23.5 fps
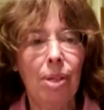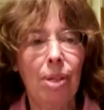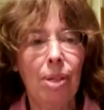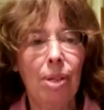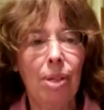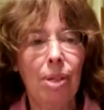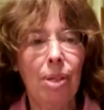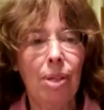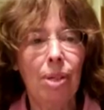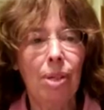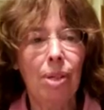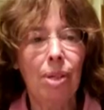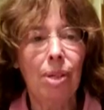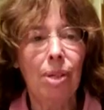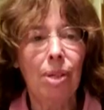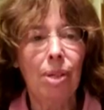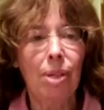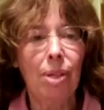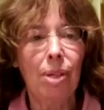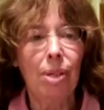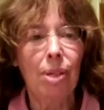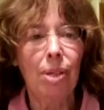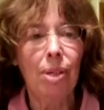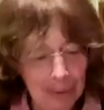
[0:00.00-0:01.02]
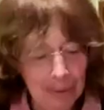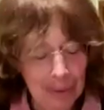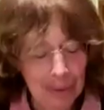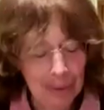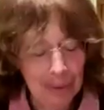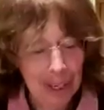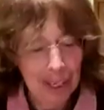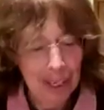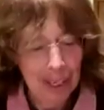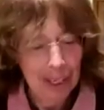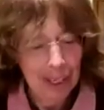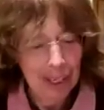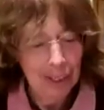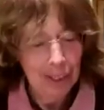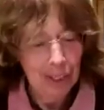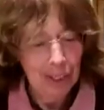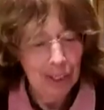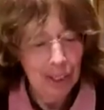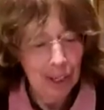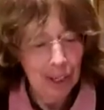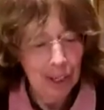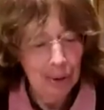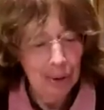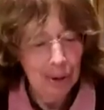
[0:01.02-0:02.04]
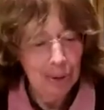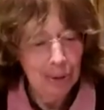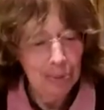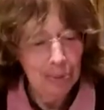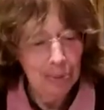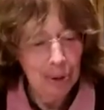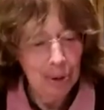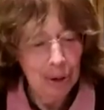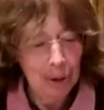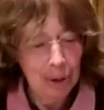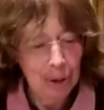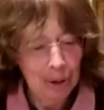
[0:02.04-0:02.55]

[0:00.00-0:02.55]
Okay, so Gemara